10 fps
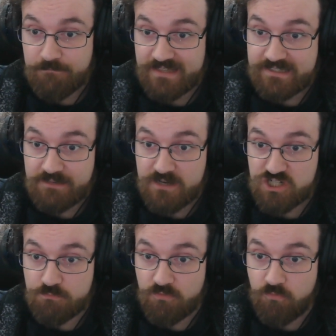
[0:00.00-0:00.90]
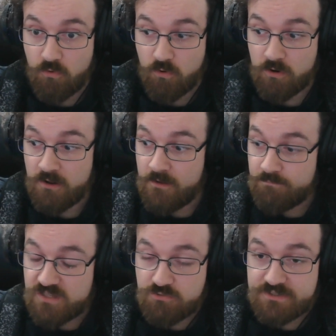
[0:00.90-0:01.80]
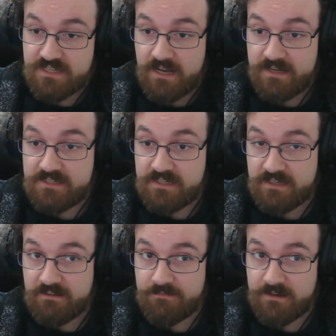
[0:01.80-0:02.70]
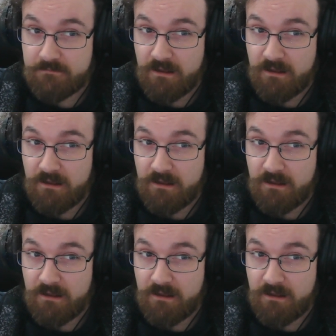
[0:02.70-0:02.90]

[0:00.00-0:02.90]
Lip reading: As I mentioned before, this was an idea that